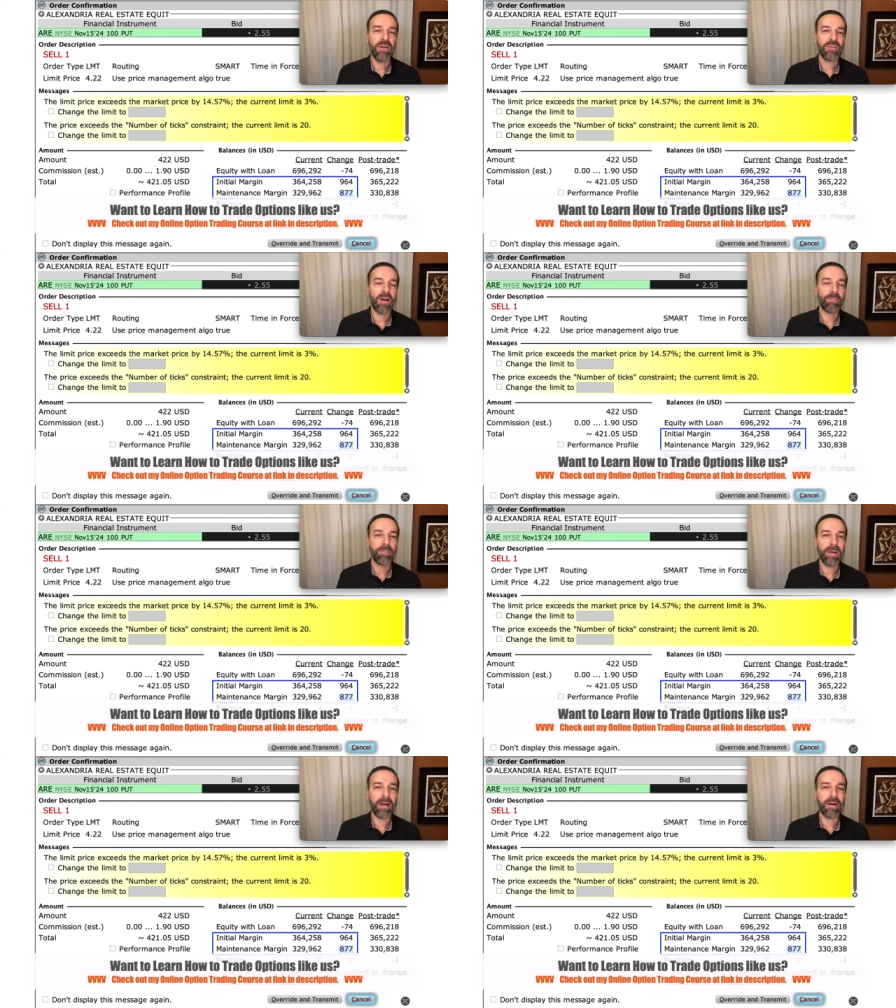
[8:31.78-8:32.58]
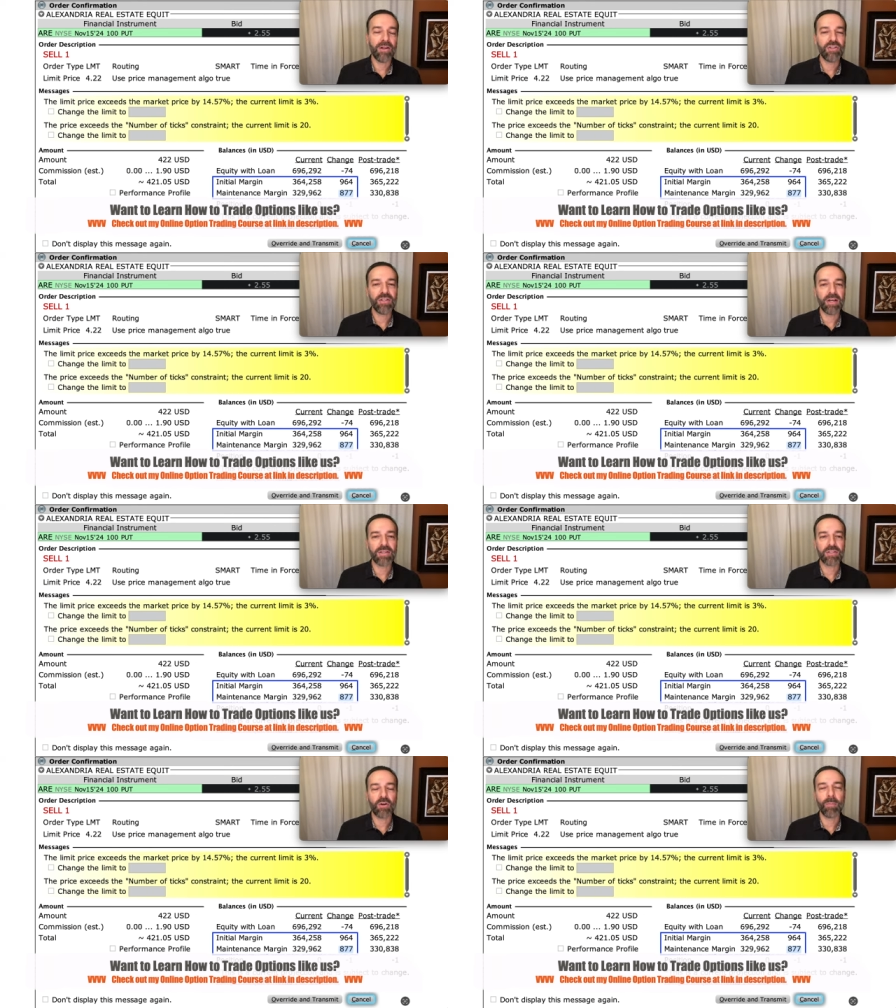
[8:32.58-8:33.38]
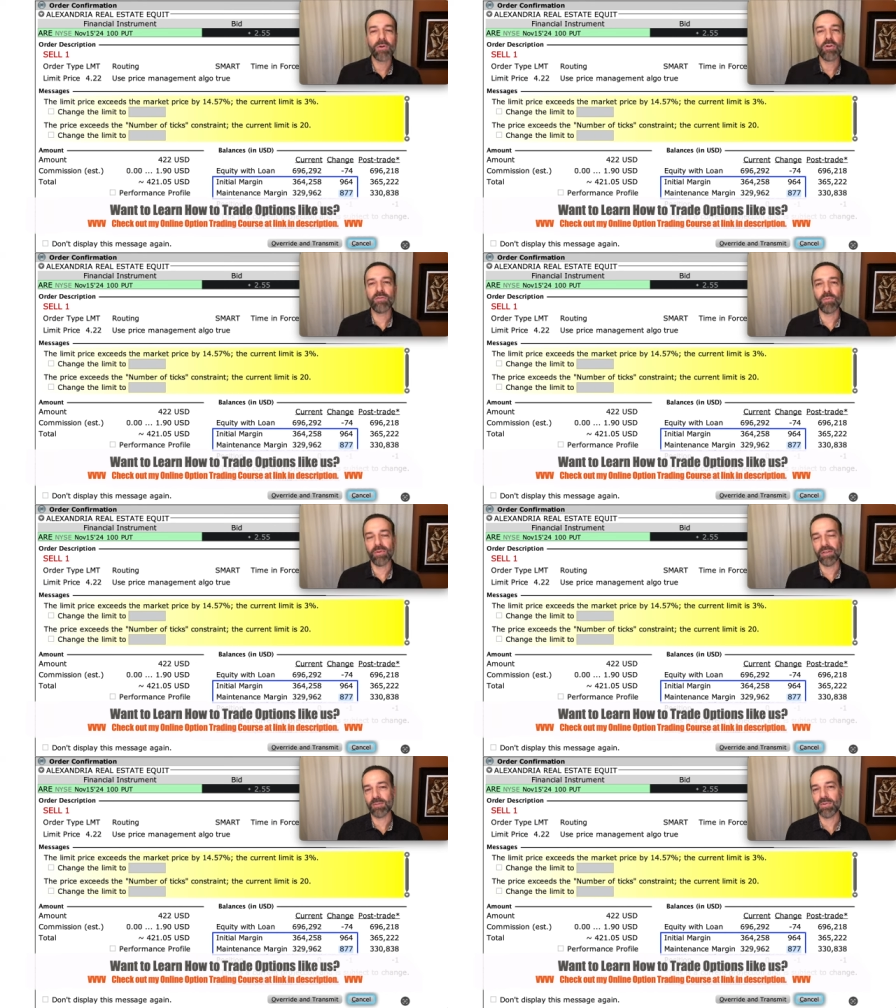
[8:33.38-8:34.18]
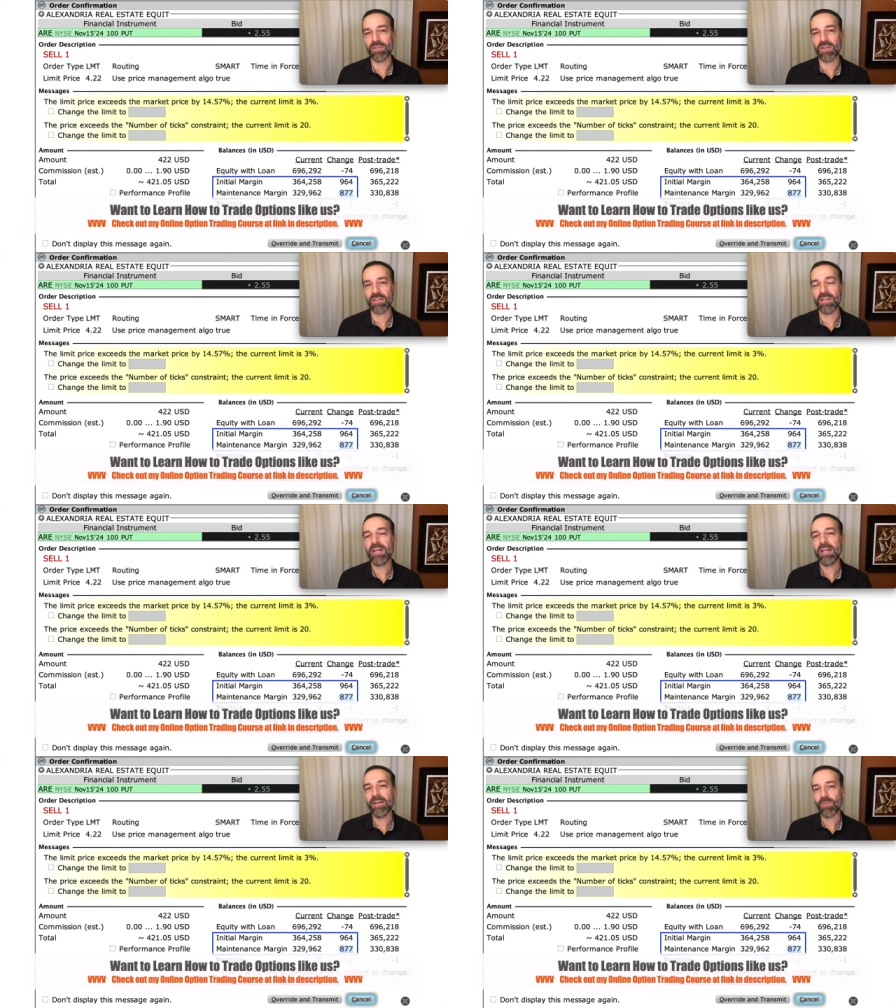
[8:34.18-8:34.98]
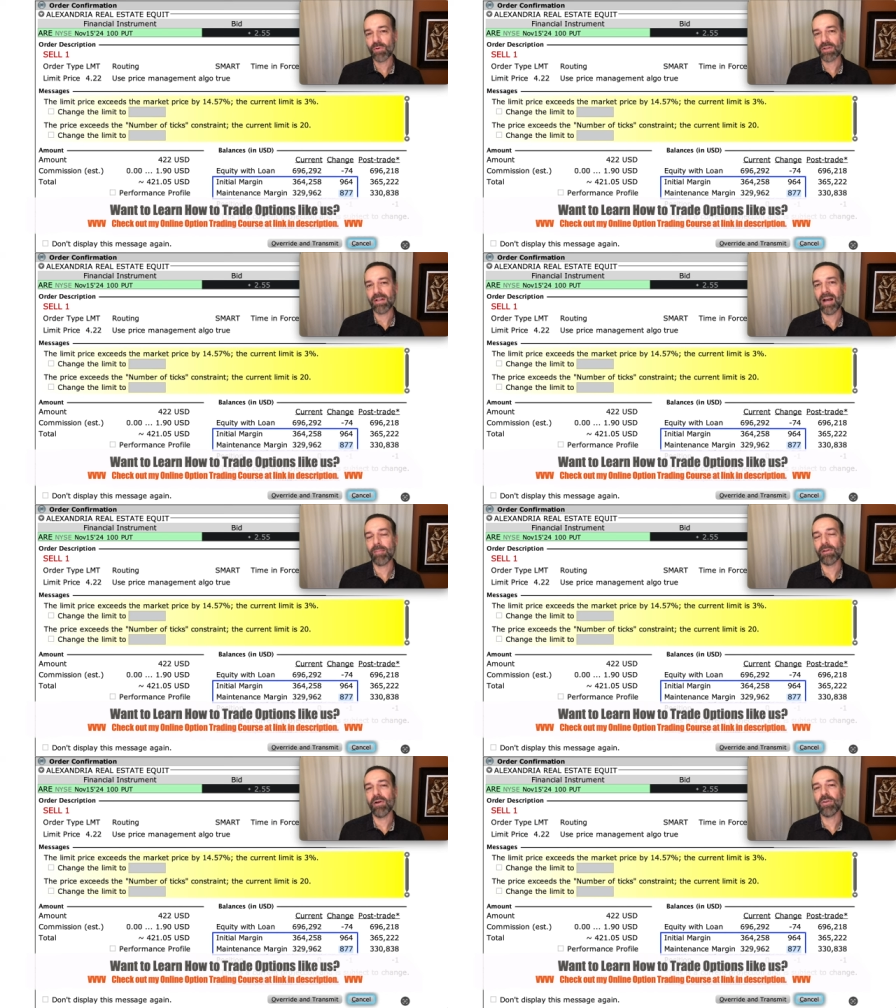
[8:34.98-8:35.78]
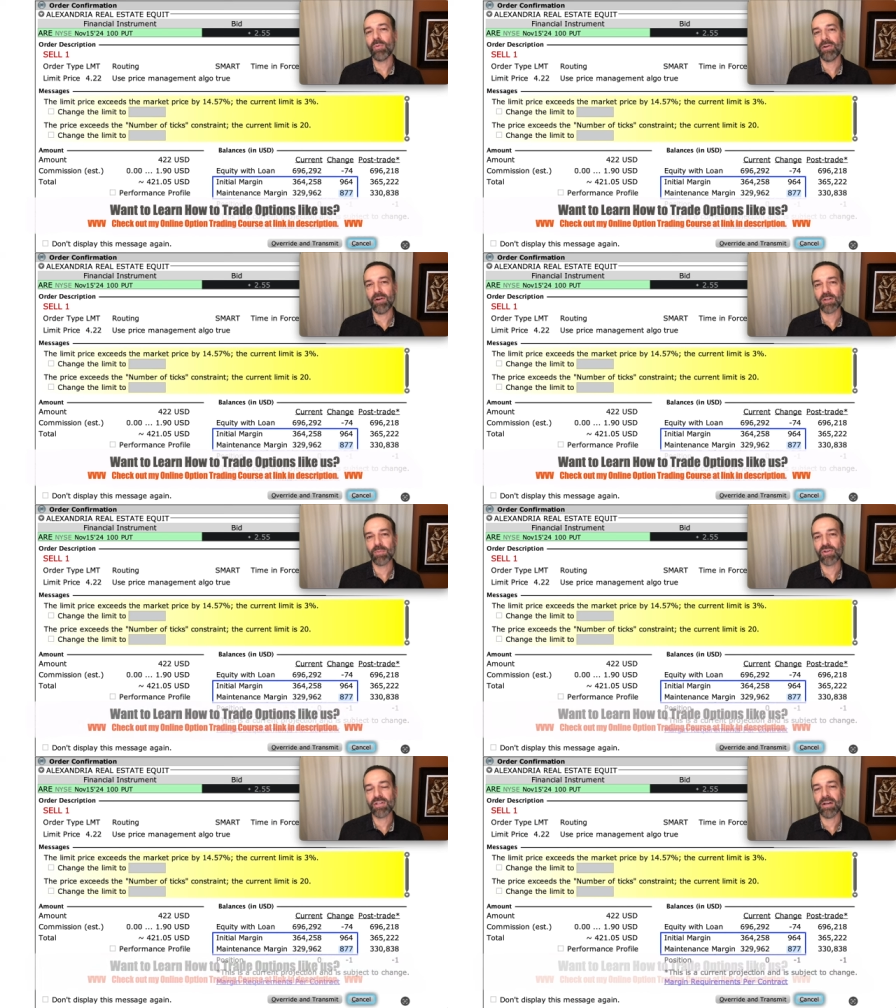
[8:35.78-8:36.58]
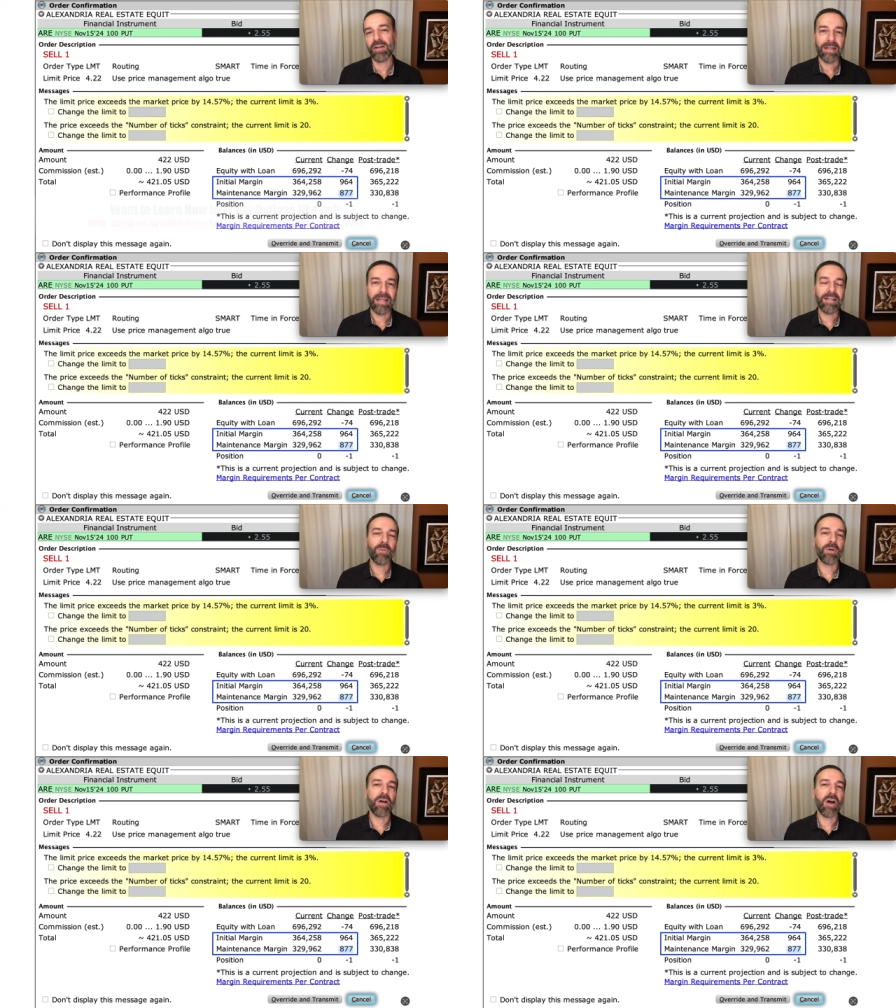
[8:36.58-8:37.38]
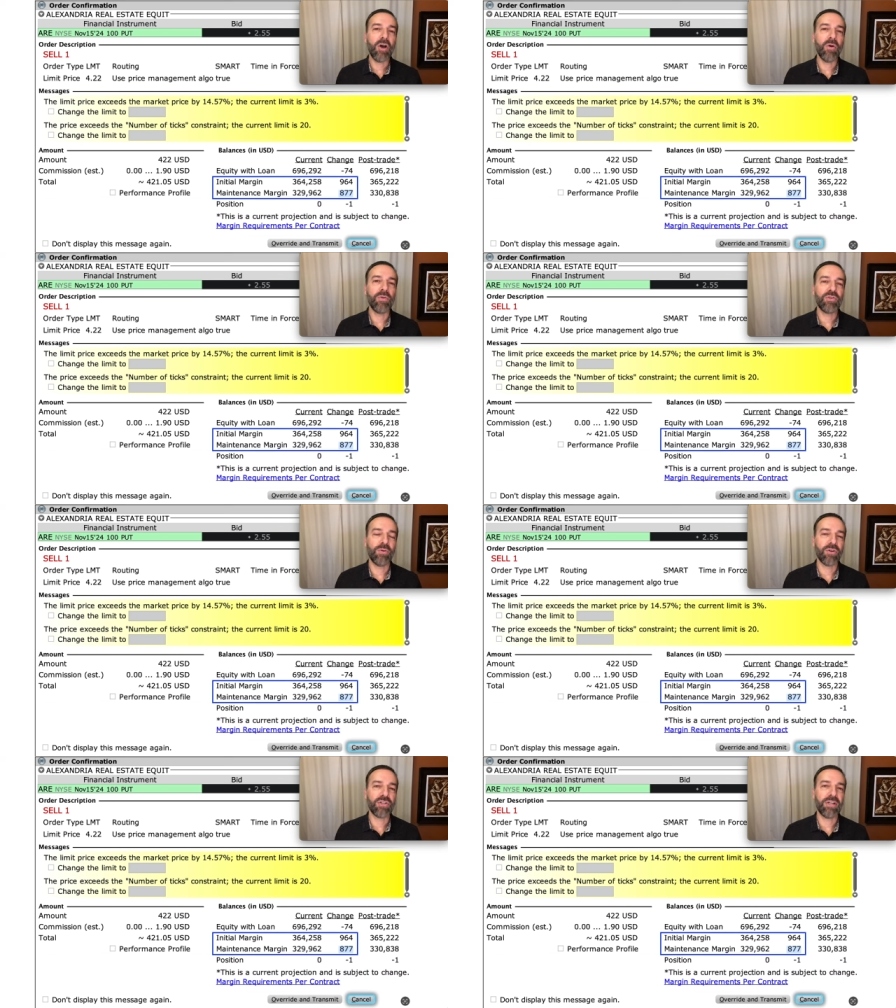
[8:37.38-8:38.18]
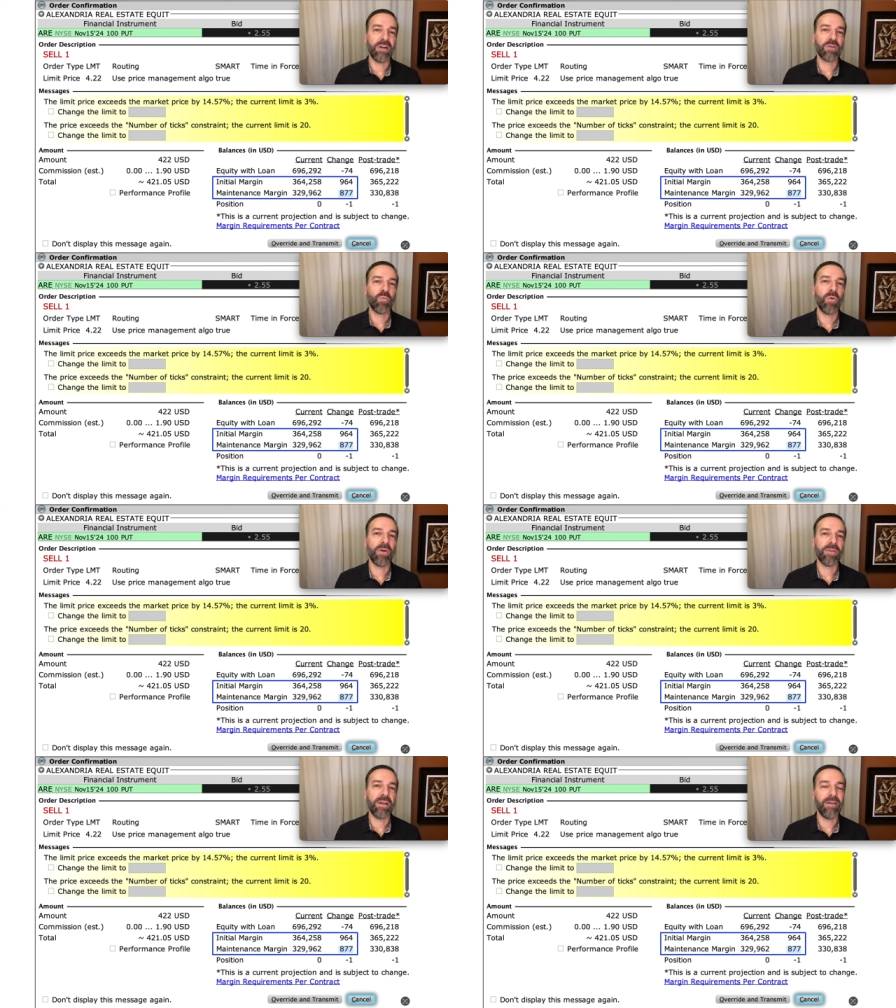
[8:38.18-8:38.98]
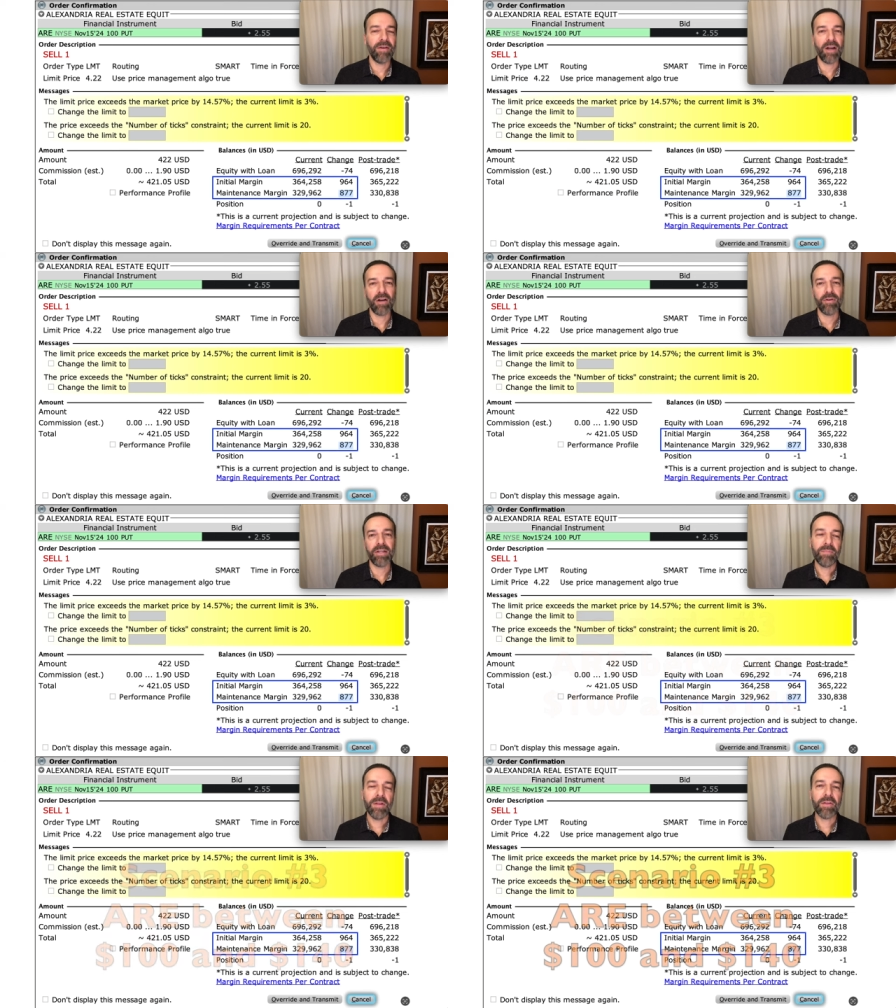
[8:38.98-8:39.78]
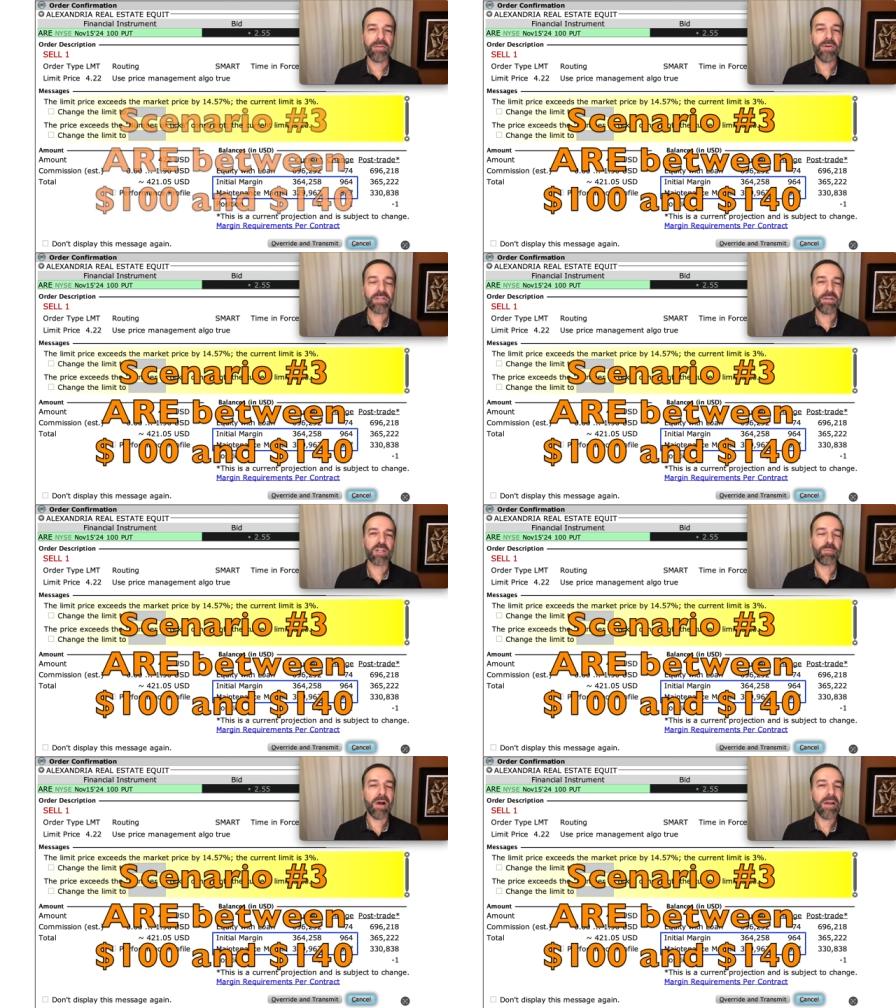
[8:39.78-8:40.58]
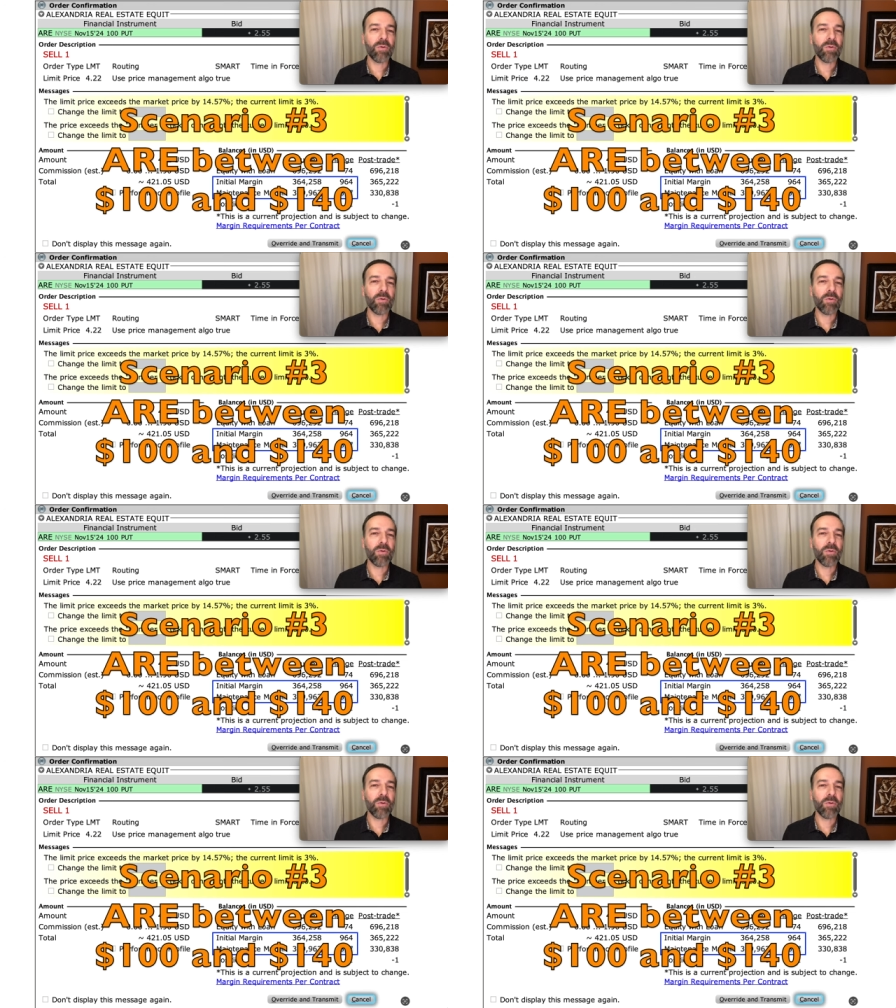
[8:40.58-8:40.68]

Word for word: to help prepare, adjust, or maneuver with this position if it were to climb below the $100 per share and you didn't want to own 200 shares worth of ARE. Now the third scenario is probably